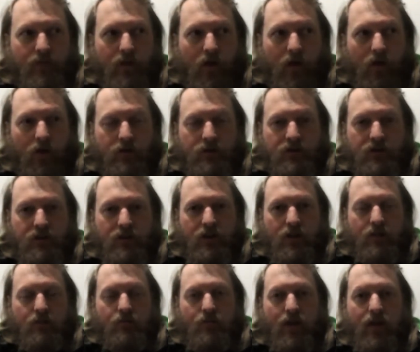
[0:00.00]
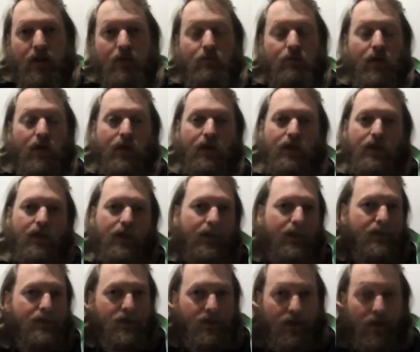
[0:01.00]
Oh shit, many
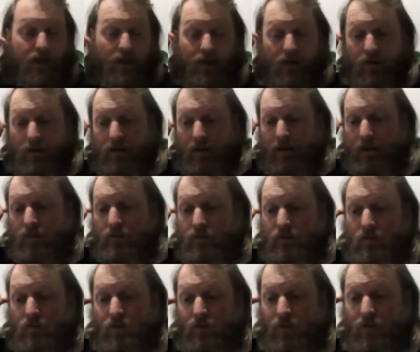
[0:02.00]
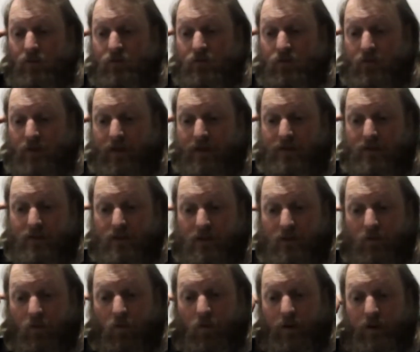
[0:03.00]
years ago, and it was actually
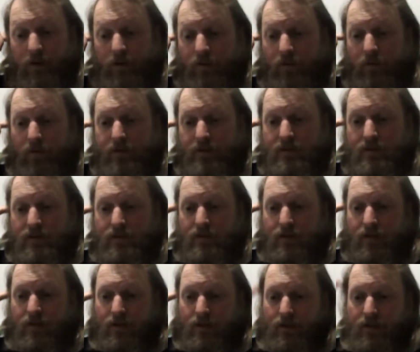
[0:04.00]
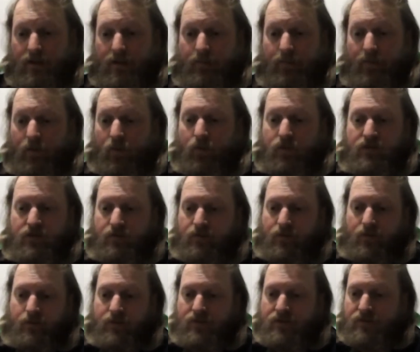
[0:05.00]
quite nice, but it wasn't
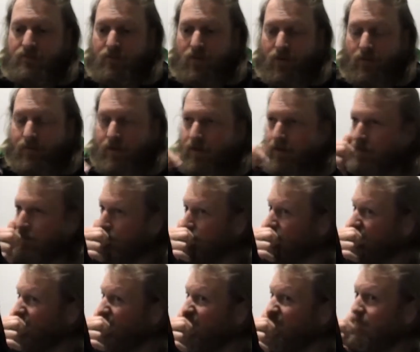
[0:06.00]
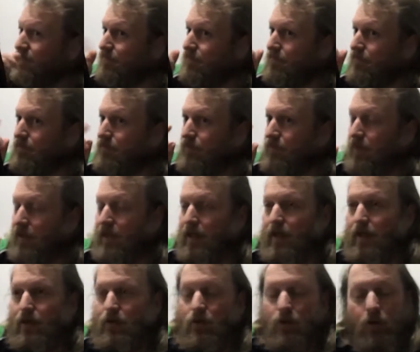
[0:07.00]
from this small beer. I'm trying to
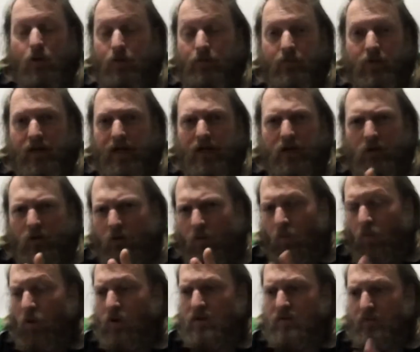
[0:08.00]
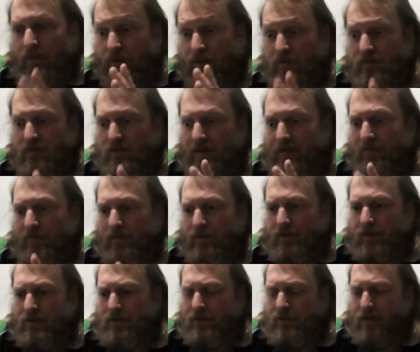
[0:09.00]
forget who it was, but it was
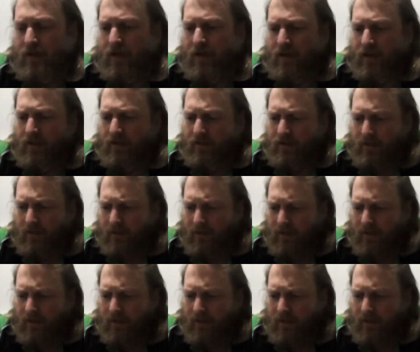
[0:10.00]
definitely an Australian